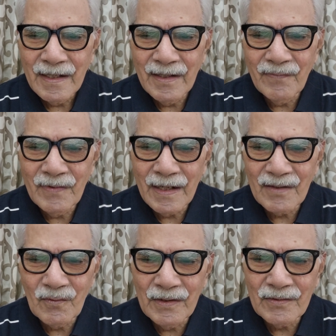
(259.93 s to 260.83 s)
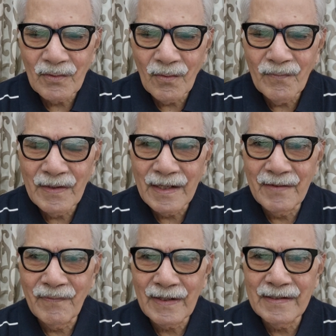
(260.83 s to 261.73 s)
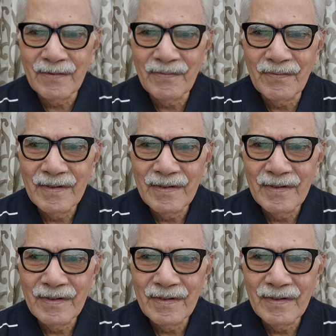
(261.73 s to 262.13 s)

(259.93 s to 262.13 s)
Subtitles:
If we are doing so, we are effective.